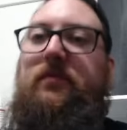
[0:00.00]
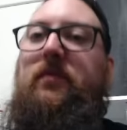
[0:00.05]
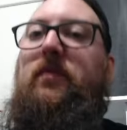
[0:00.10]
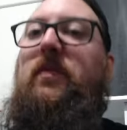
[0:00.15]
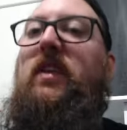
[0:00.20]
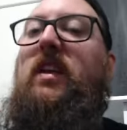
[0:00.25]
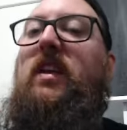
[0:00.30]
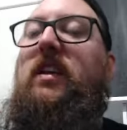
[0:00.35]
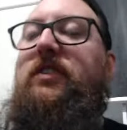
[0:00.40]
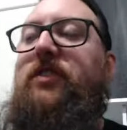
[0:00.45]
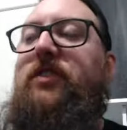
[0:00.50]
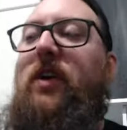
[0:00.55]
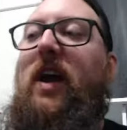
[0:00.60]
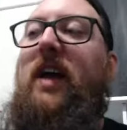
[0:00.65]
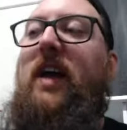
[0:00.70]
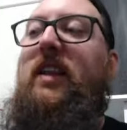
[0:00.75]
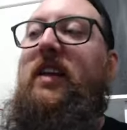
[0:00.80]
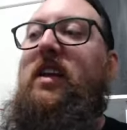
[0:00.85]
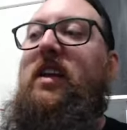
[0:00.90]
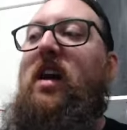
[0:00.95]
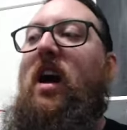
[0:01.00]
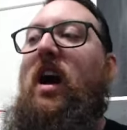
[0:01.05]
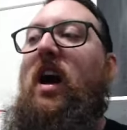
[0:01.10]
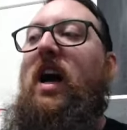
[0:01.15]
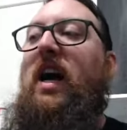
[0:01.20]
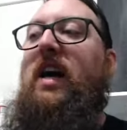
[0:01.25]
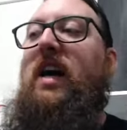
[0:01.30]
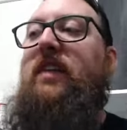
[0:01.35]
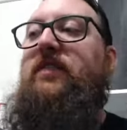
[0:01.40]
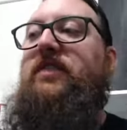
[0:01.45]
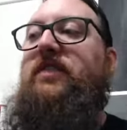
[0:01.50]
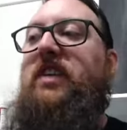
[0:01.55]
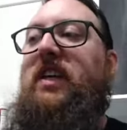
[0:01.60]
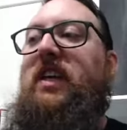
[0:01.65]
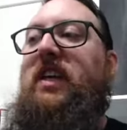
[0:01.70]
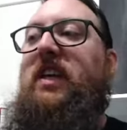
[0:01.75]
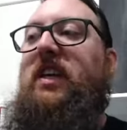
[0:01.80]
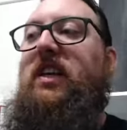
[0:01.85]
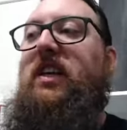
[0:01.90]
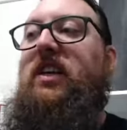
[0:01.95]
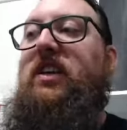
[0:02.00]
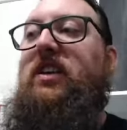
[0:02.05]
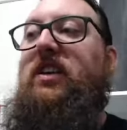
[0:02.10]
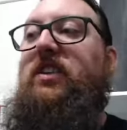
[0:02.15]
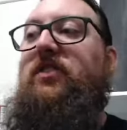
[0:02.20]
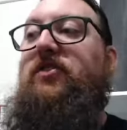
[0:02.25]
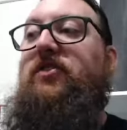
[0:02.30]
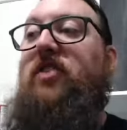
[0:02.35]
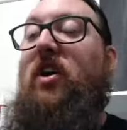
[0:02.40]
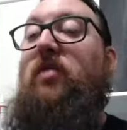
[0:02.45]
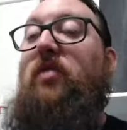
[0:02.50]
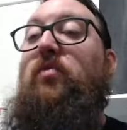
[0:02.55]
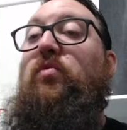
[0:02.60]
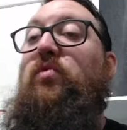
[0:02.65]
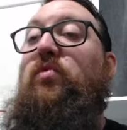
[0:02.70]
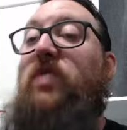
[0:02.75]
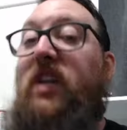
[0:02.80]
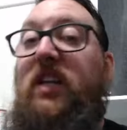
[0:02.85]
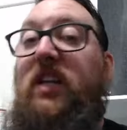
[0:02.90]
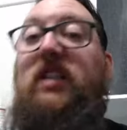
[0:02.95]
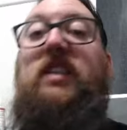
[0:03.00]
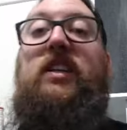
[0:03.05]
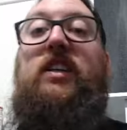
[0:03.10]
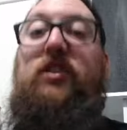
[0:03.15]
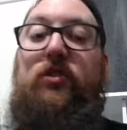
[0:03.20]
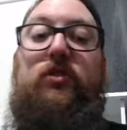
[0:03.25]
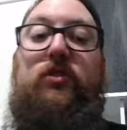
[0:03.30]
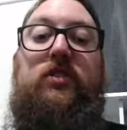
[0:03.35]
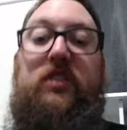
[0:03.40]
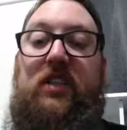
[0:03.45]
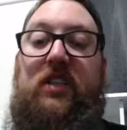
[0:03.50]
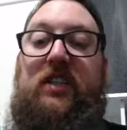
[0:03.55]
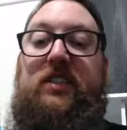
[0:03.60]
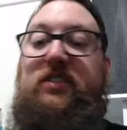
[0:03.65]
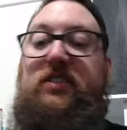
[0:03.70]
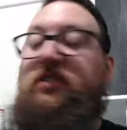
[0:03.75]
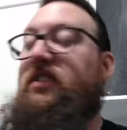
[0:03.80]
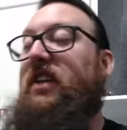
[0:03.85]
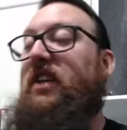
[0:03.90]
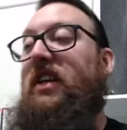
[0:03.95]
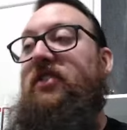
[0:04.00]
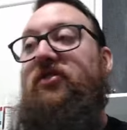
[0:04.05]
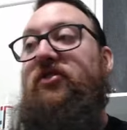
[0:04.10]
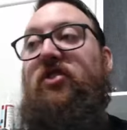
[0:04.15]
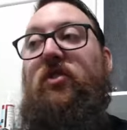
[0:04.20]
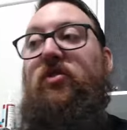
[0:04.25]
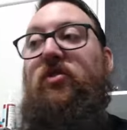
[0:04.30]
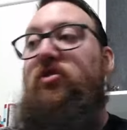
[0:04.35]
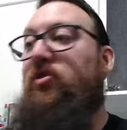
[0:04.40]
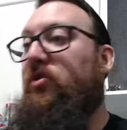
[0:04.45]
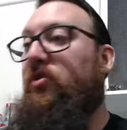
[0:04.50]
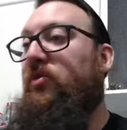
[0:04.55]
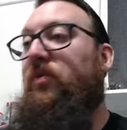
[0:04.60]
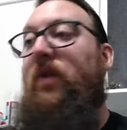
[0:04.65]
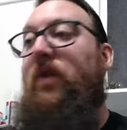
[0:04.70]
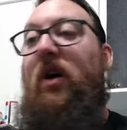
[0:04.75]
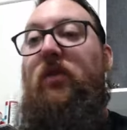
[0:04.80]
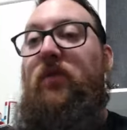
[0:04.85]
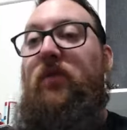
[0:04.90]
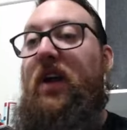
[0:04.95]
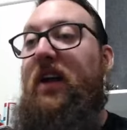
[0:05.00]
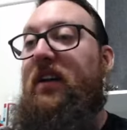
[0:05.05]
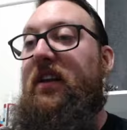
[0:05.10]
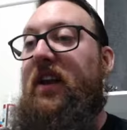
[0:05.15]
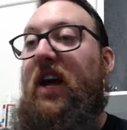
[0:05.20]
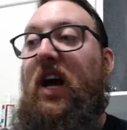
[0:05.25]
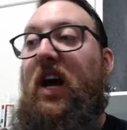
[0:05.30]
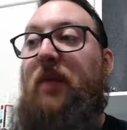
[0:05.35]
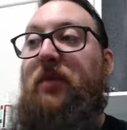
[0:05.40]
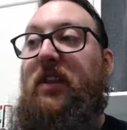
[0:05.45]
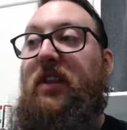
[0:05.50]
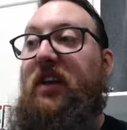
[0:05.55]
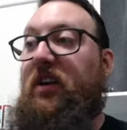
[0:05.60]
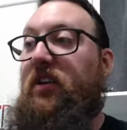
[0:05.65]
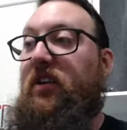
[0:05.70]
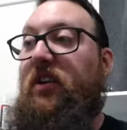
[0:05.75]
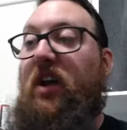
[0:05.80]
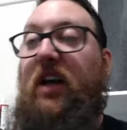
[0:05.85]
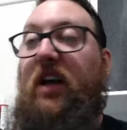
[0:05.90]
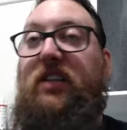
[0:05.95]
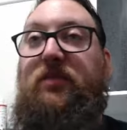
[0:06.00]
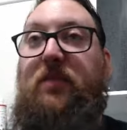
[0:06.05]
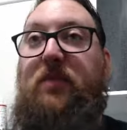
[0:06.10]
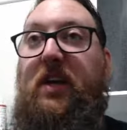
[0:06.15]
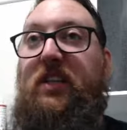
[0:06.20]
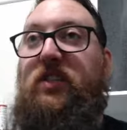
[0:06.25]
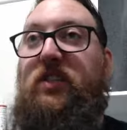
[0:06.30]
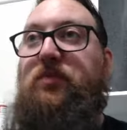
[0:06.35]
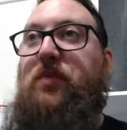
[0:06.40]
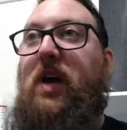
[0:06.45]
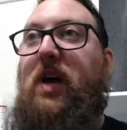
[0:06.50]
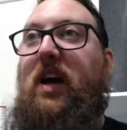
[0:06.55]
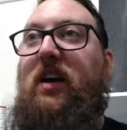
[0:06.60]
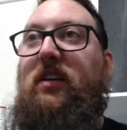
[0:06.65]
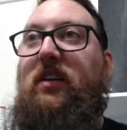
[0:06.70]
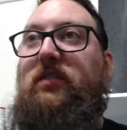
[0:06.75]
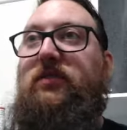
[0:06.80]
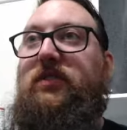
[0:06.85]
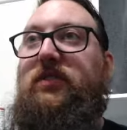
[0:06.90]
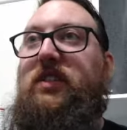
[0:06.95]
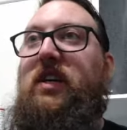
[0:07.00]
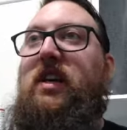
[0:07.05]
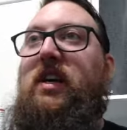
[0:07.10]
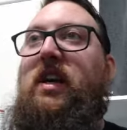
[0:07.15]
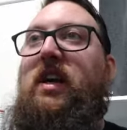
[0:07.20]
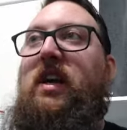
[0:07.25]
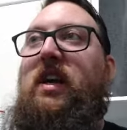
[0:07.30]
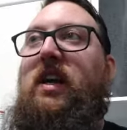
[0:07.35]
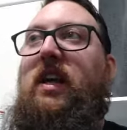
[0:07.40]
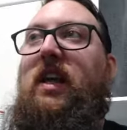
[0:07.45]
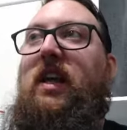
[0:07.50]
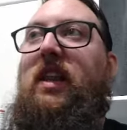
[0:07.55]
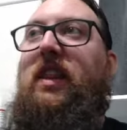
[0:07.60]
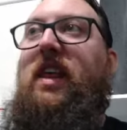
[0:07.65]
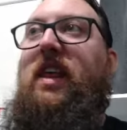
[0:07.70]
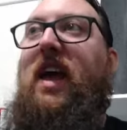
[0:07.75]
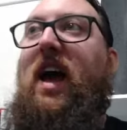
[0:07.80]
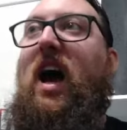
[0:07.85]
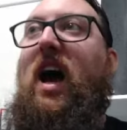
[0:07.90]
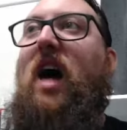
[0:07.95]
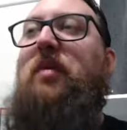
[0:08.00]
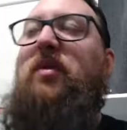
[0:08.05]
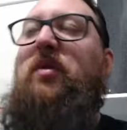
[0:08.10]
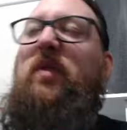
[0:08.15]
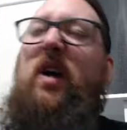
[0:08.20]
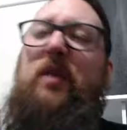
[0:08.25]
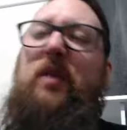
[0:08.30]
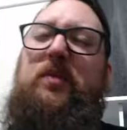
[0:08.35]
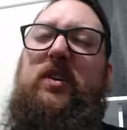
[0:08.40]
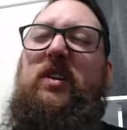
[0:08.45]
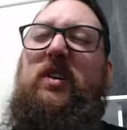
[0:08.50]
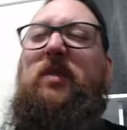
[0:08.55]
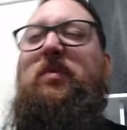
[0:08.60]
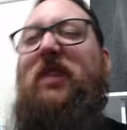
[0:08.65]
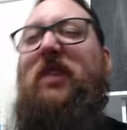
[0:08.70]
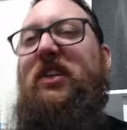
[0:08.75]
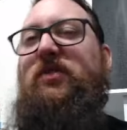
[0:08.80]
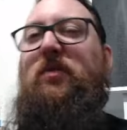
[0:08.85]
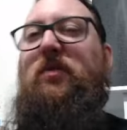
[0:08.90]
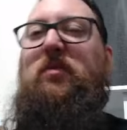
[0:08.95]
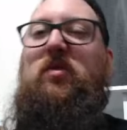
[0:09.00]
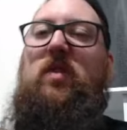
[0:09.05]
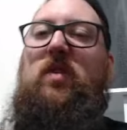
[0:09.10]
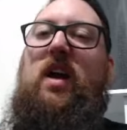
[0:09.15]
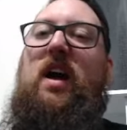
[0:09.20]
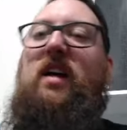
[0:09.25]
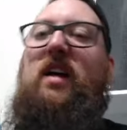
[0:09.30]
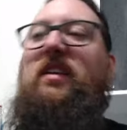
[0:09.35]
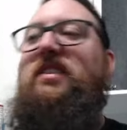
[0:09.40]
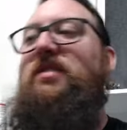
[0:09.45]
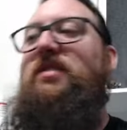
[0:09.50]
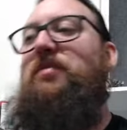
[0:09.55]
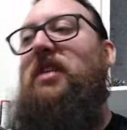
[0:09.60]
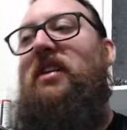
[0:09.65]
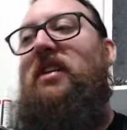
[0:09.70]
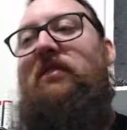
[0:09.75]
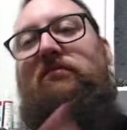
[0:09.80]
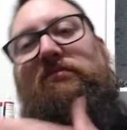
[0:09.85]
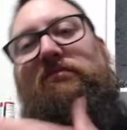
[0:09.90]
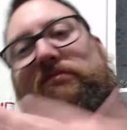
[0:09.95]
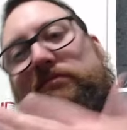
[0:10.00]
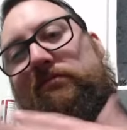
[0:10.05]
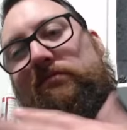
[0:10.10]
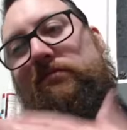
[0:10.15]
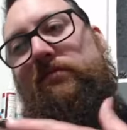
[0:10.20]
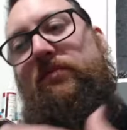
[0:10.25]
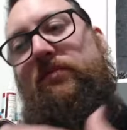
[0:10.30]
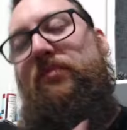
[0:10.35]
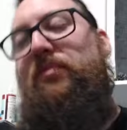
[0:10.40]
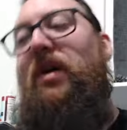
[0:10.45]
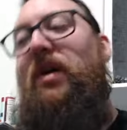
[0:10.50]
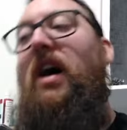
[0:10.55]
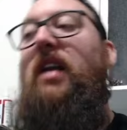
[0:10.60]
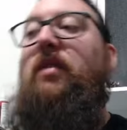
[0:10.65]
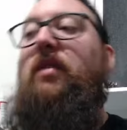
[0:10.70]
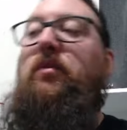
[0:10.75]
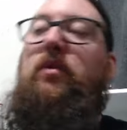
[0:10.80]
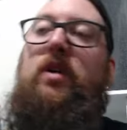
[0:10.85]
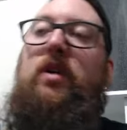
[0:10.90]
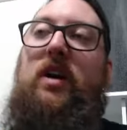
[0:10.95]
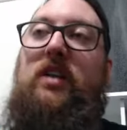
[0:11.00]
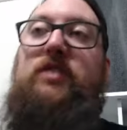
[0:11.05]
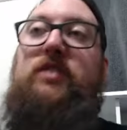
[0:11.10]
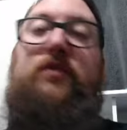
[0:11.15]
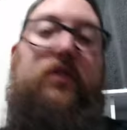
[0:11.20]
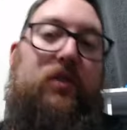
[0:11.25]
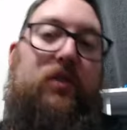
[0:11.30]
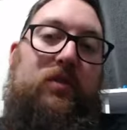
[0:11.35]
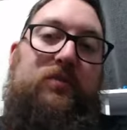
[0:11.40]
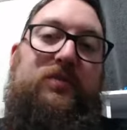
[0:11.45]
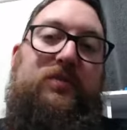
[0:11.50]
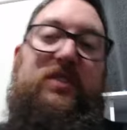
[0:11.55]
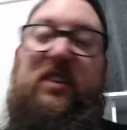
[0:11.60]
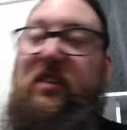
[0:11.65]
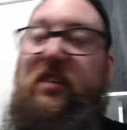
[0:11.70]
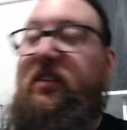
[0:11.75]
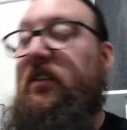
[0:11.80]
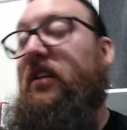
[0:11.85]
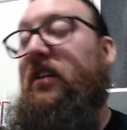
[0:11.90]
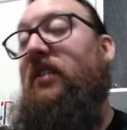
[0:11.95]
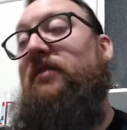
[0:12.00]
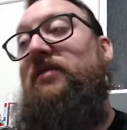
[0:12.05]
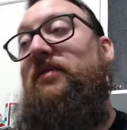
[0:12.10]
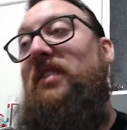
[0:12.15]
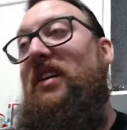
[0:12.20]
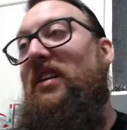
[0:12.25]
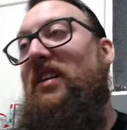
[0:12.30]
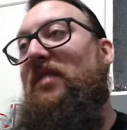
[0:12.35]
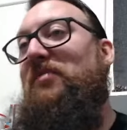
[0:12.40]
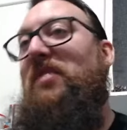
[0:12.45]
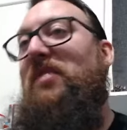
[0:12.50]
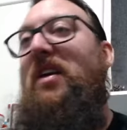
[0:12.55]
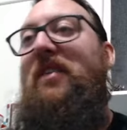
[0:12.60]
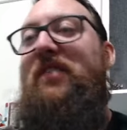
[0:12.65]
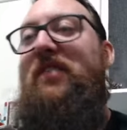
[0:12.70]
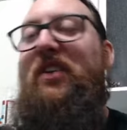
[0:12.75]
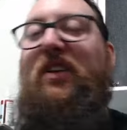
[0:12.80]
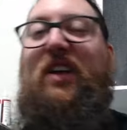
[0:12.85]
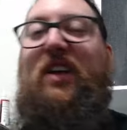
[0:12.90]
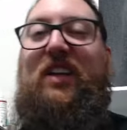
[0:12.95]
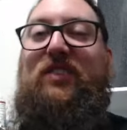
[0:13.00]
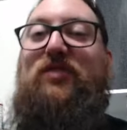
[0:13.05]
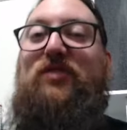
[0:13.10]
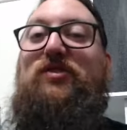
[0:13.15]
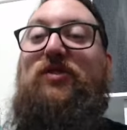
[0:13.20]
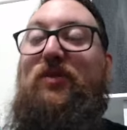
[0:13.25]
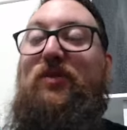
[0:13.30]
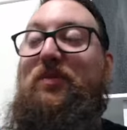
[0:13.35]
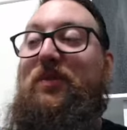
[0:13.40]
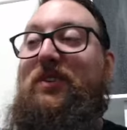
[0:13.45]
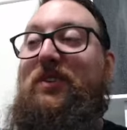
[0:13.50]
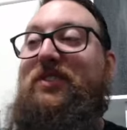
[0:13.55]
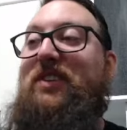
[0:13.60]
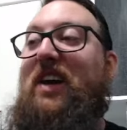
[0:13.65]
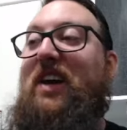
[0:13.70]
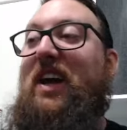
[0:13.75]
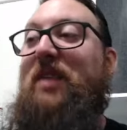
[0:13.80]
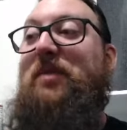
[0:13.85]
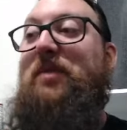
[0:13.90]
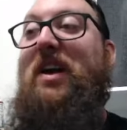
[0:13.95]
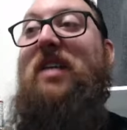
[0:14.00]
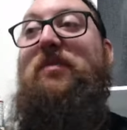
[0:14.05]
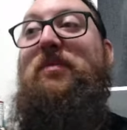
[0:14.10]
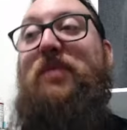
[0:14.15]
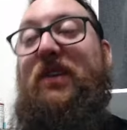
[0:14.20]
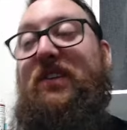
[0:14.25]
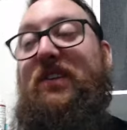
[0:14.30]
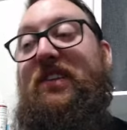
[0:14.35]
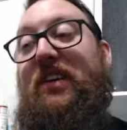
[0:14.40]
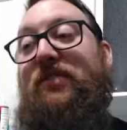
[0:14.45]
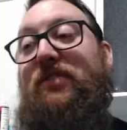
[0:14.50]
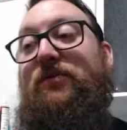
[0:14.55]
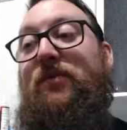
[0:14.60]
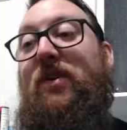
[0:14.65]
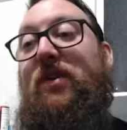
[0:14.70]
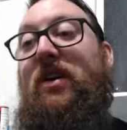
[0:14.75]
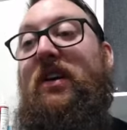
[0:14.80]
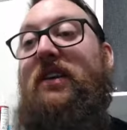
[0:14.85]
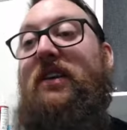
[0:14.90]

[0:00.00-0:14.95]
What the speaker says: So Alien Hives is a really good list. They're just a good, well-rounded army. They've got a nice amount of spells. Their army-wide ability +1 morale is a bit, but it works for them, so, I'm never going to get super excited about it, but it does work.